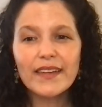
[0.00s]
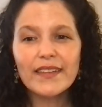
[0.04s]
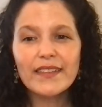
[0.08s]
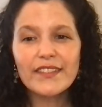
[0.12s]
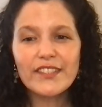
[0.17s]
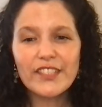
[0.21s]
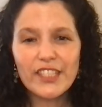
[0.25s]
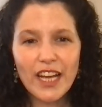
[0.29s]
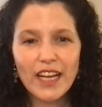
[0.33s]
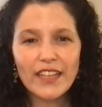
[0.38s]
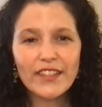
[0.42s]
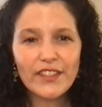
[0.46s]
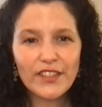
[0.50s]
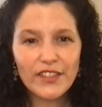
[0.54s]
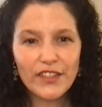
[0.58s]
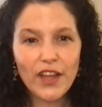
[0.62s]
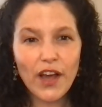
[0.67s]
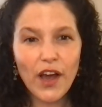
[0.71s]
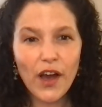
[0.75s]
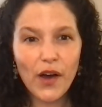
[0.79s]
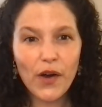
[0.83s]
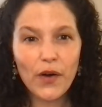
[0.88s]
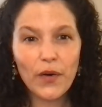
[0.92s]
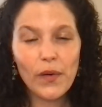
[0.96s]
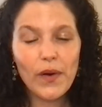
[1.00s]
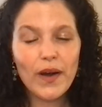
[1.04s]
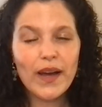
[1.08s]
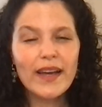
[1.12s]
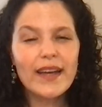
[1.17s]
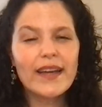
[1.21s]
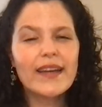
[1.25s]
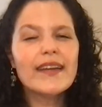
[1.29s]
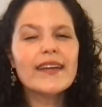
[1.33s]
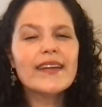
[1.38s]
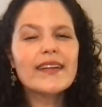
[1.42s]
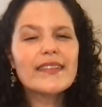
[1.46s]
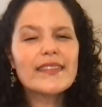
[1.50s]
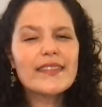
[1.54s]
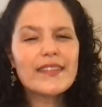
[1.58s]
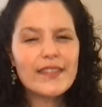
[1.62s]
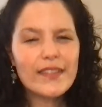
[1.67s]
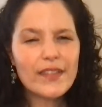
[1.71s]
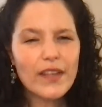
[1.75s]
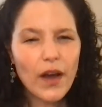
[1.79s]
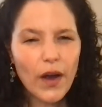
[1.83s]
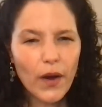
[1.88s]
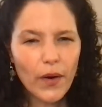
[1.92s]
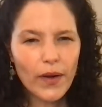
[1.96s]
Just know it's
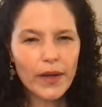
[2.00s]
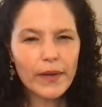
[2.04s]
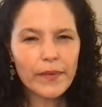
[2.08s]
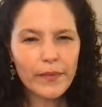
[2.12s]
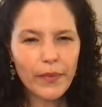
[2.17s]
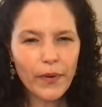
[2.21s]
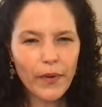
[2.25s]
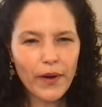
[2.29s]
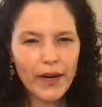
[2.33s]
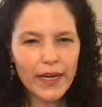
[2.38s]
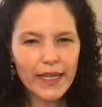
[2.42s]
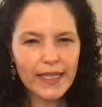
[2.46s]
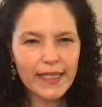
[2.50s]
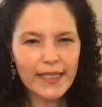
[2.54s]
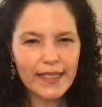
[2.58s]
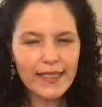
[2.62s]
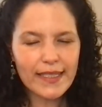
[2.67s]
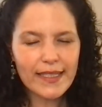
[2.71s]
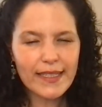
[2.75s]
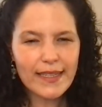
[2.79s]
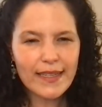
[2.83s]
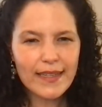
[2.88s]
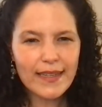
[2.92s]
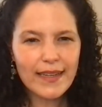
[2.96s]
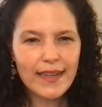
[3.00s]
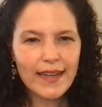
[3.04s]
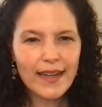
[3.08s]
so important.